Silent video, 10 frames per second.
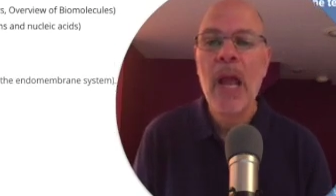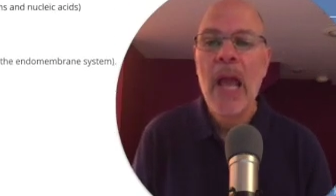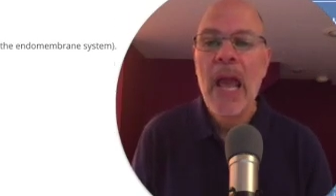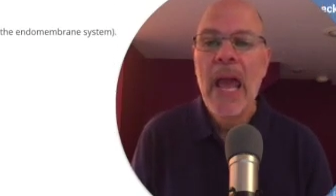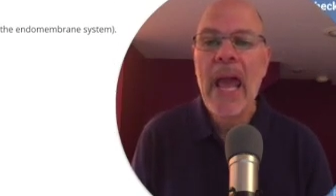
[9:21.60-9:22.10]

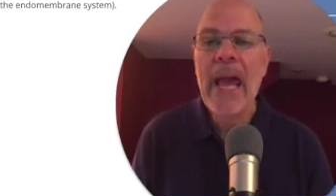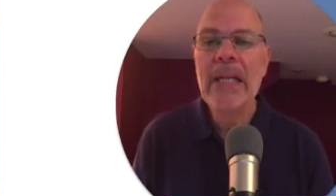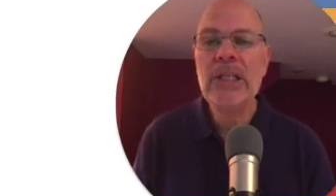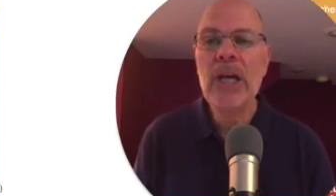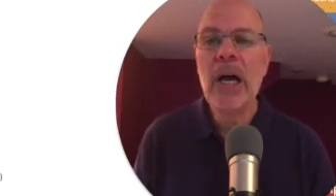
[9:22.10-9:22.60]

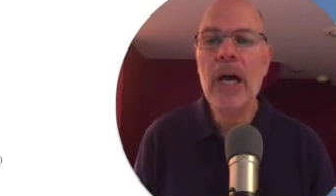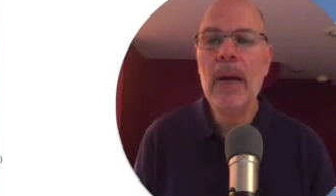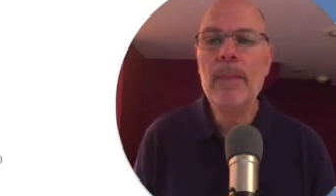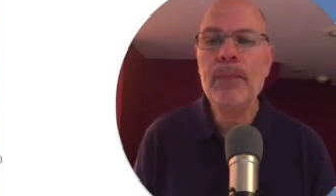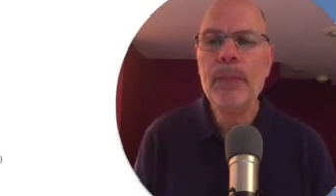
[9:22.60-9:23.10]

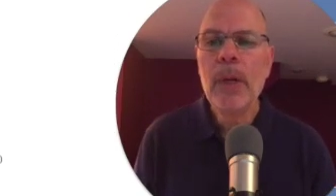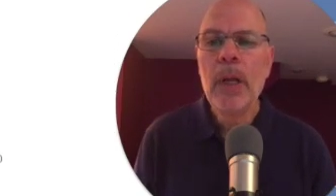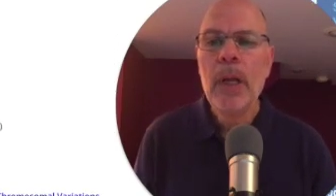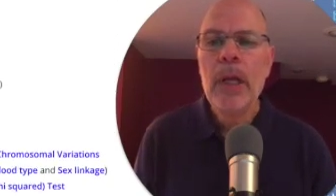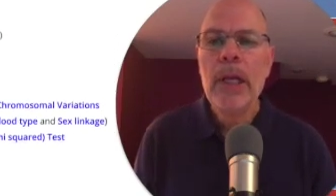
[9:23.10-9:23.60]
And
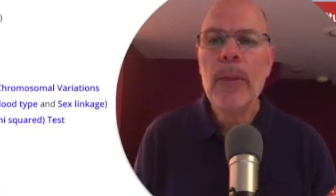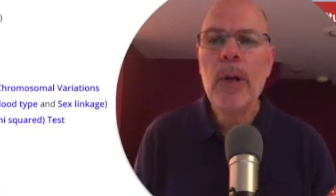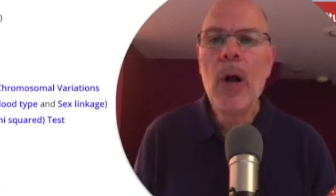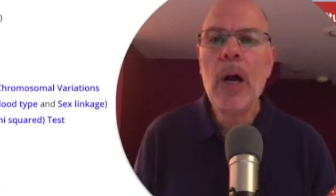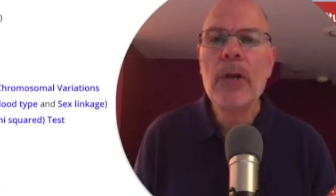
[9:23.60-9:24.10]
here we
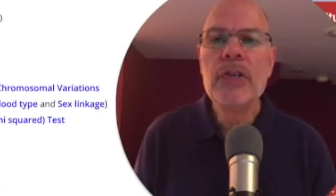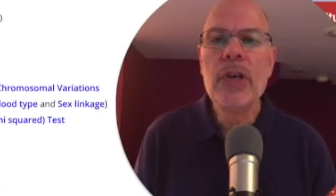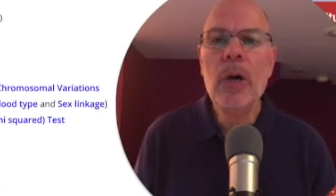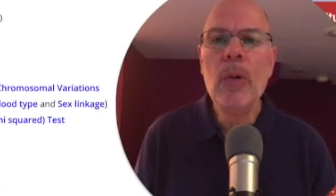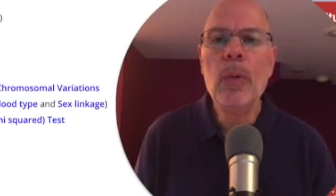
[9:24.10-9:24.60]
are.
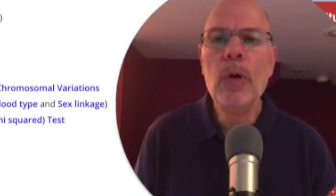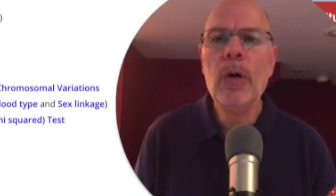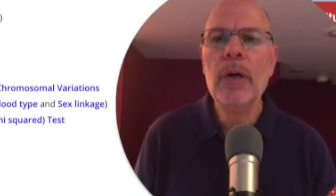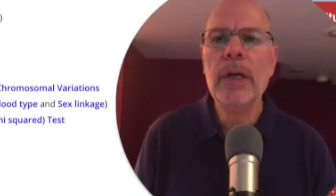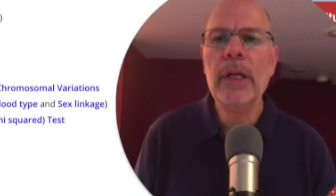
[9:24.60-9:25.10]
So
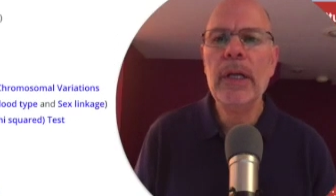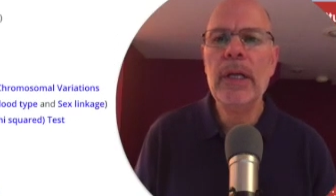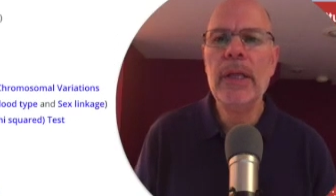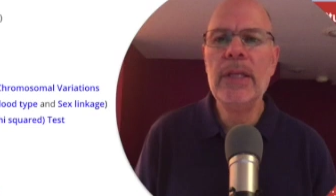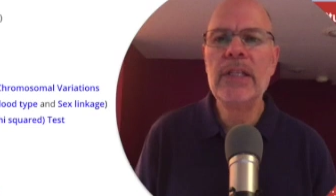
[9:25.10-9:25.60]
we're
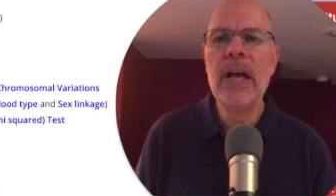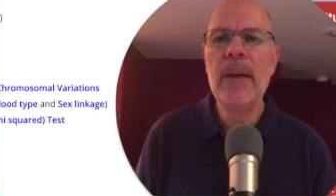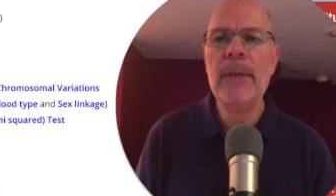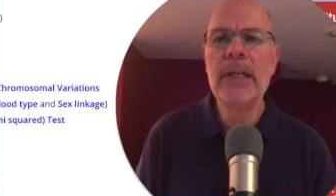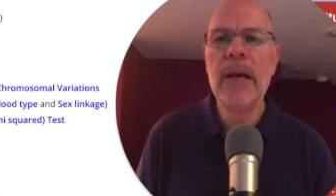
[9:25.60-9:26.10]
in this
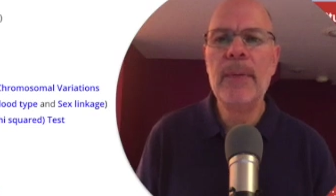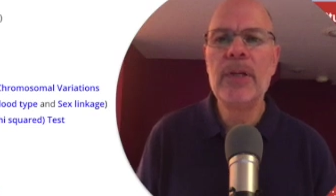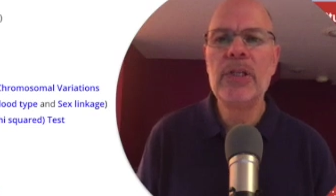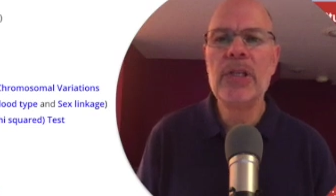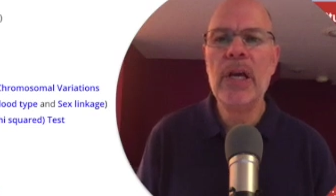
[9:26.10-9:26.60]
topics
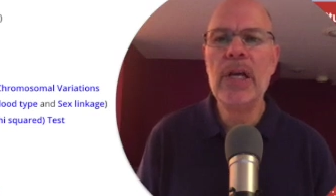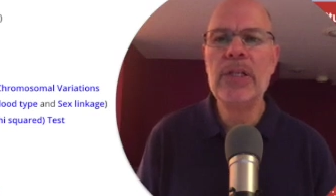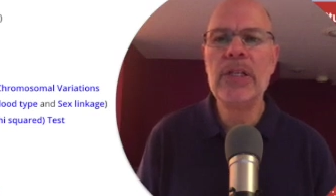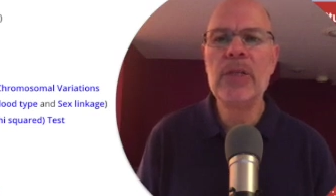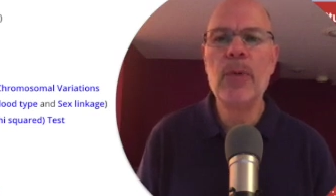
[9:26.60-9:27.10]

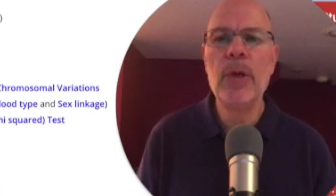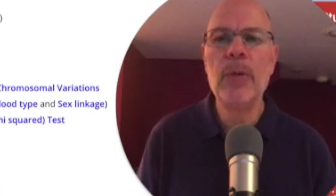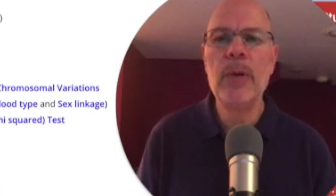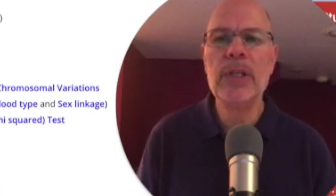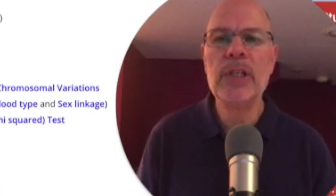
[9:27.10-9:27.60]
6.3 and
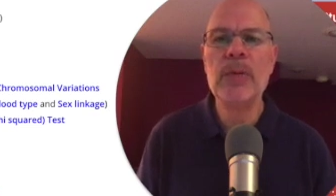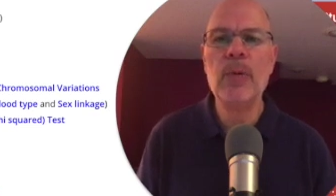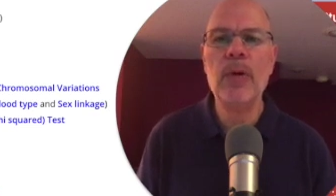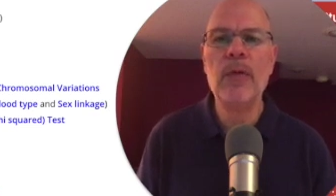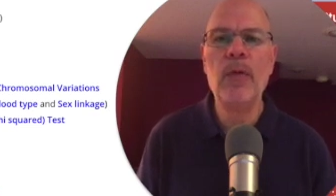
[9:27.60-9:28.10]

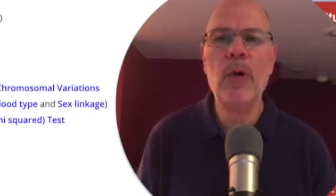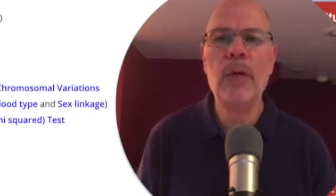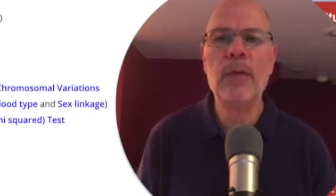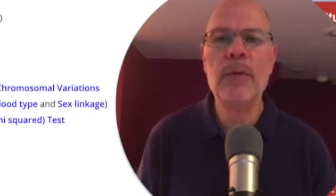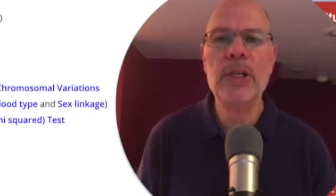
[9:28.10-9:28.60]
6.4
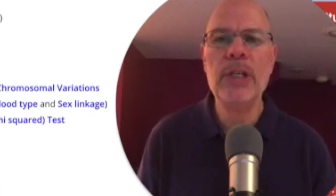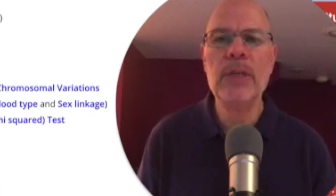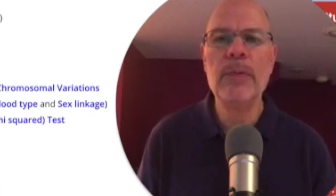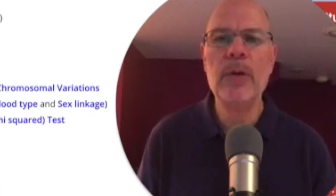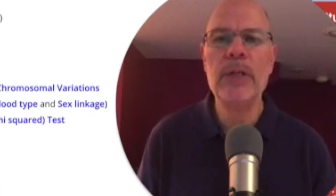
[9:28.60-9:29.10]
from gene to
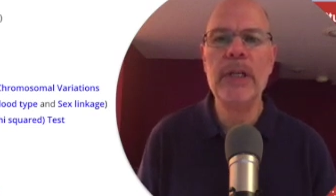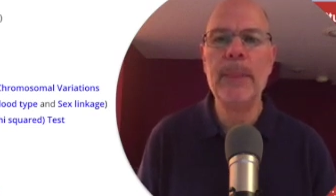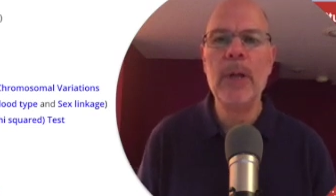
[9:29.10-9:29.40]
protein.